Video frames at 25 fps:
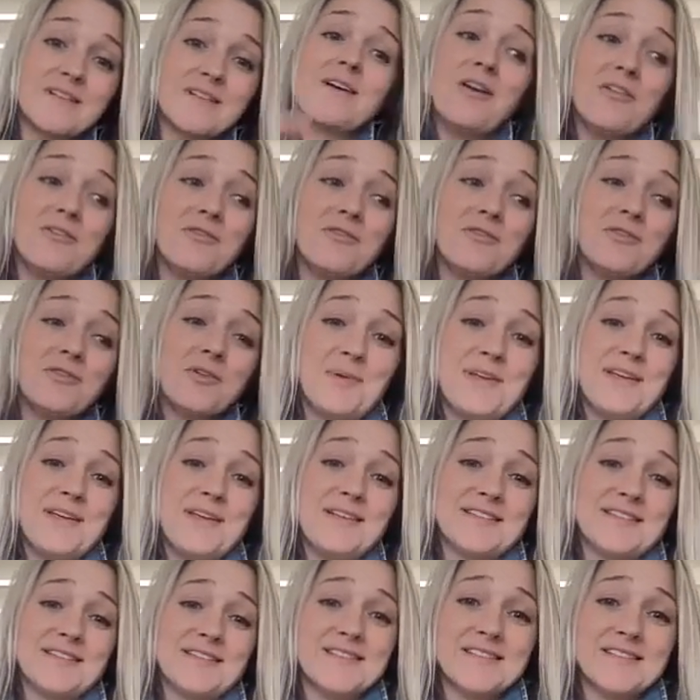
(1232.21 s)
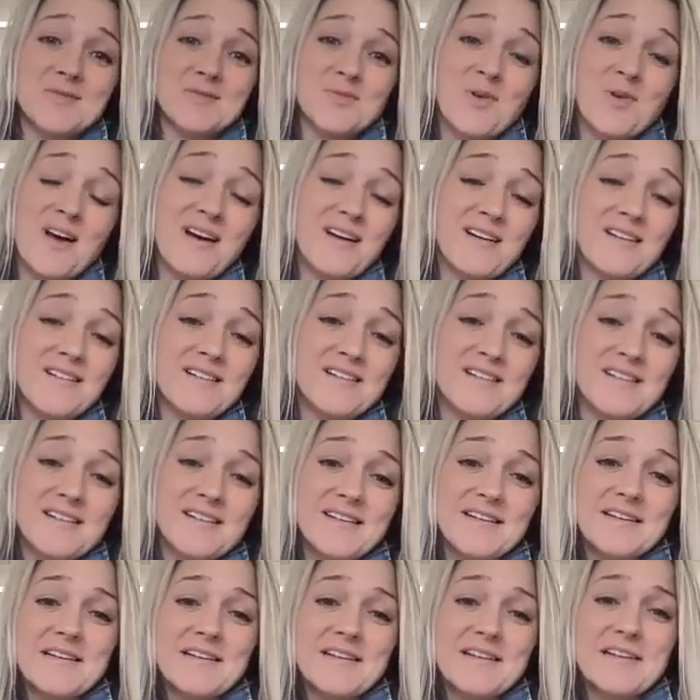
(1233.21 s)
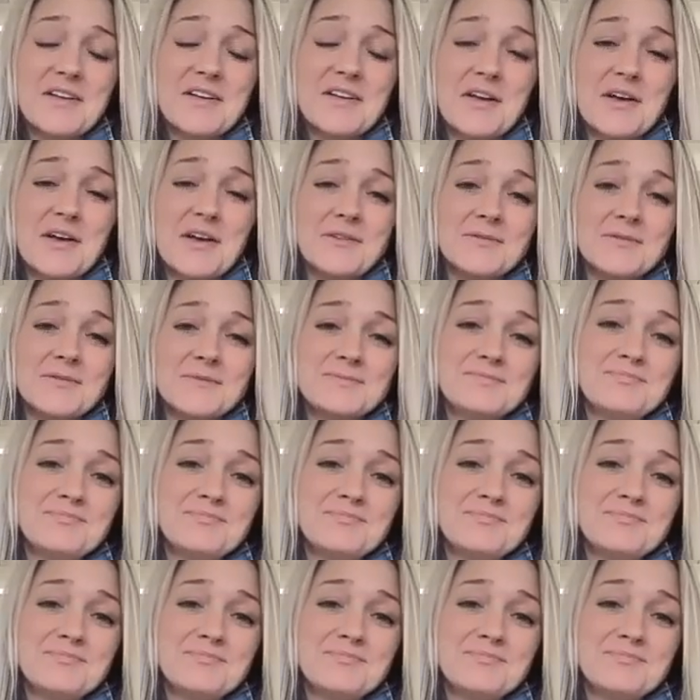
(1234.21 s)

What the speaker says: of your pieces as well, you know.